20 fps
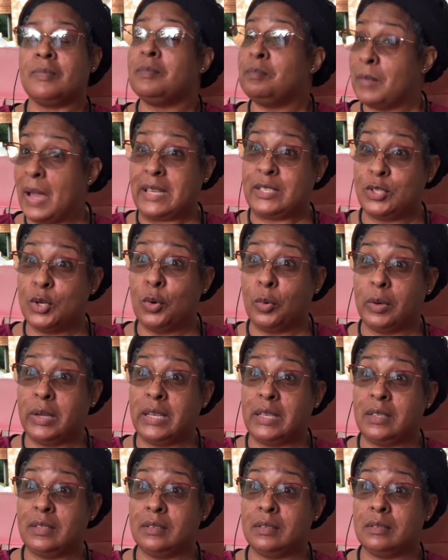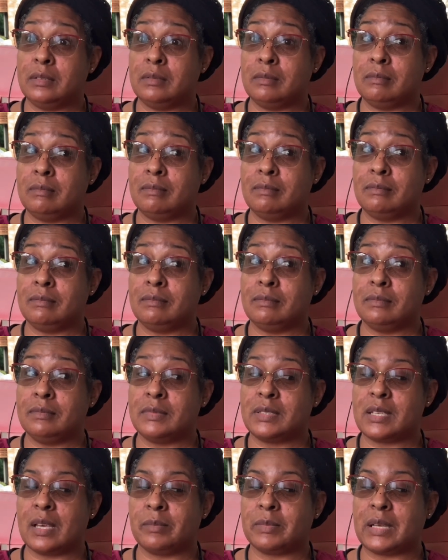I do it
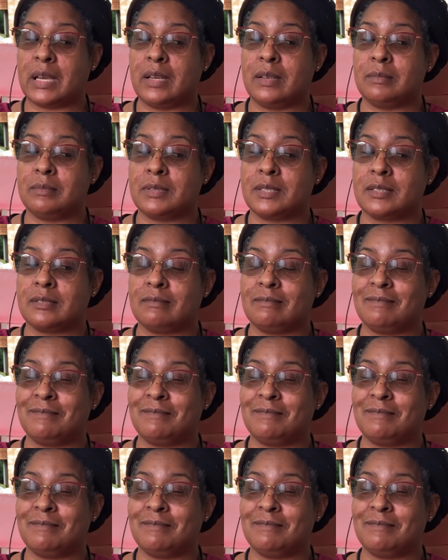sometimes.